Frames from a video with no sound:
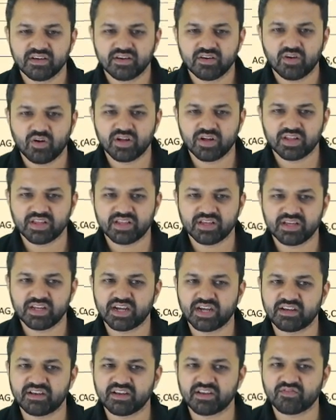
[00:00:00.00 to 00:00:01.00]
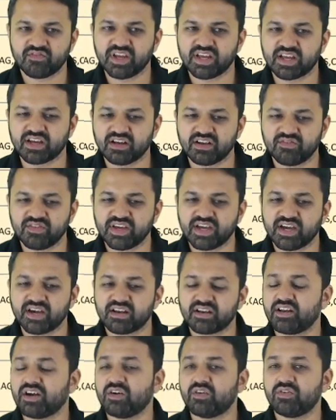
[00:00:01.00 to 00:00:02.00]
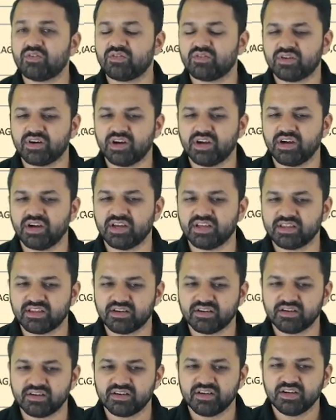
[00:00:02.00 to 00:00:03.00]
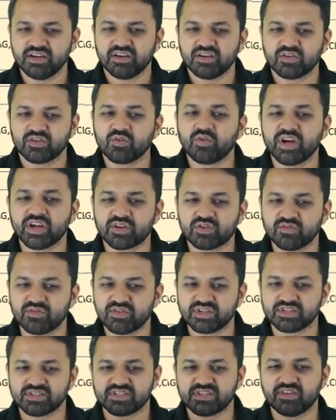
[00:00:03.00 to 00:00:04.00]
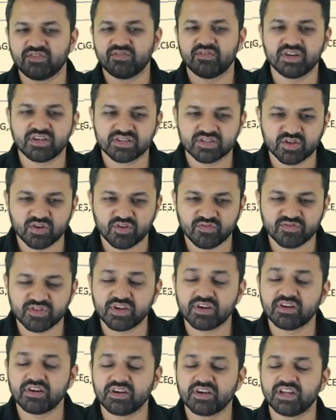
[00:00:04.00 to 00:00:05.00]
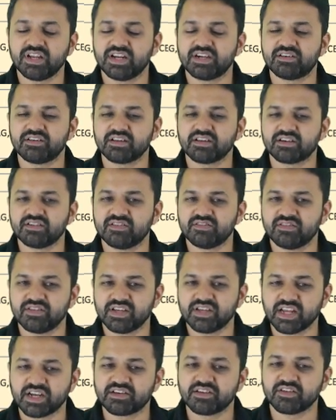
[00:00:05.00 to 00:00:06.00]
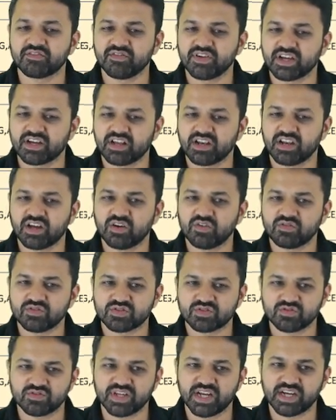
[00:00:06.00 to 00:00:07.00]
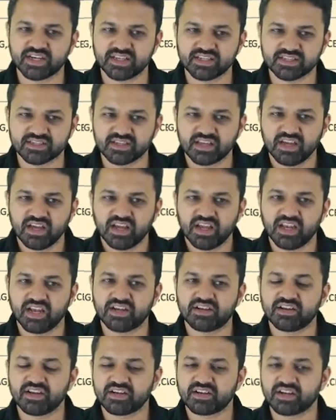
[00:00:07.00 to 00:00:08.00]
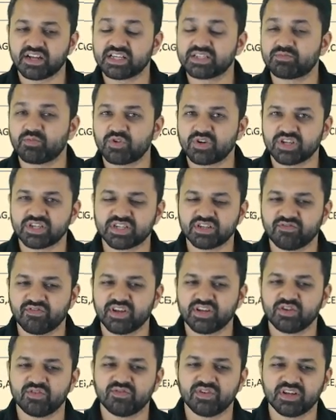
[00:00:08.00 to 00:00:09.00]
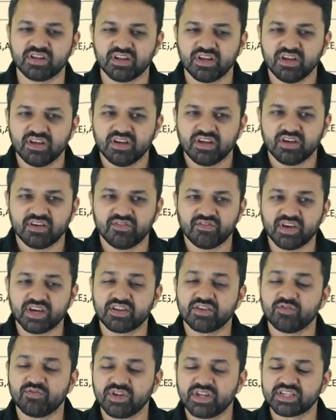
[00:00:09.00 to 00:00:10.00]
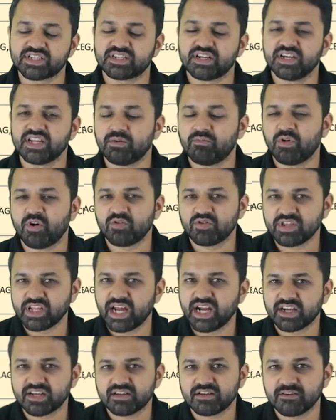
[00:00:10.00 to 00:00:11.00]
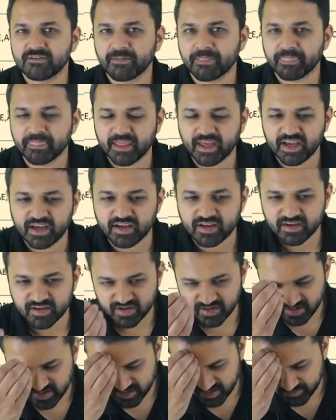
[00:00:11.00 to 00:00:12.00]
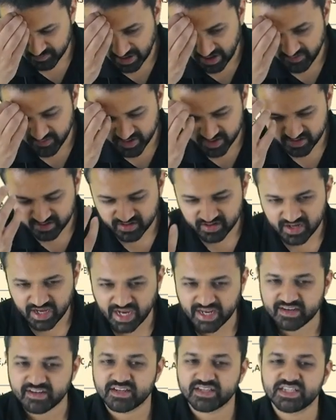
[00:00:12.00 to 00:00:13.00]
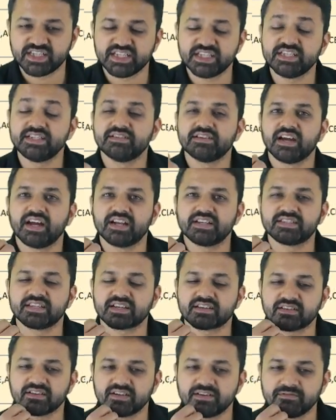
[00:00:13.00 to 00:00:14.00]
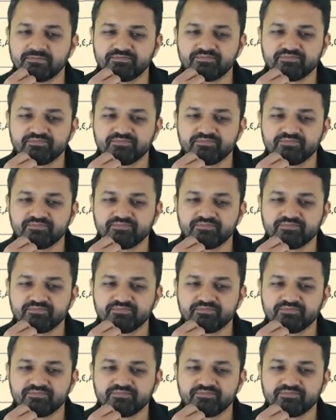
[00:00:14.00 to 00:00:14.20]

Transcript: All electric vehicle, we are now the, going towards the verge of the electrical electric vehicle now. So that is electric transportation, when you will where you will study about that uh, power, energy, et cetera.